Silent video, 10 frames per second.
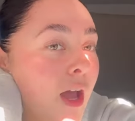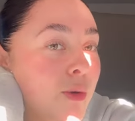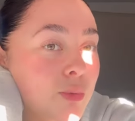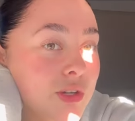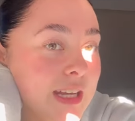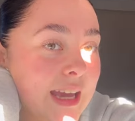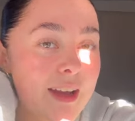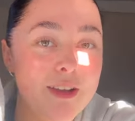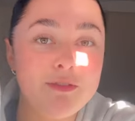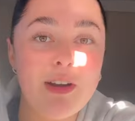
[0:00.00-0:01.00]
I hope one day
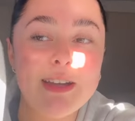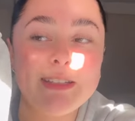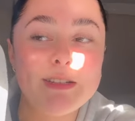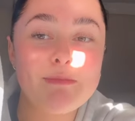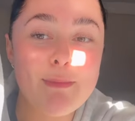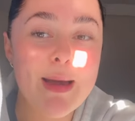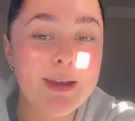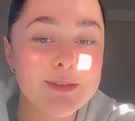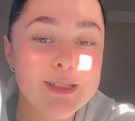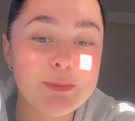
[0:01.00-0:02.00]
I can find my
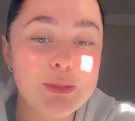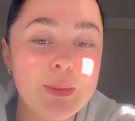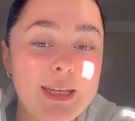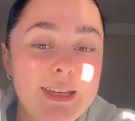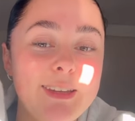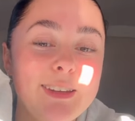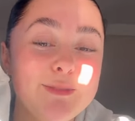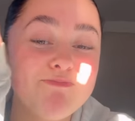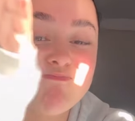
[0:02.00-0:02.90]
balance between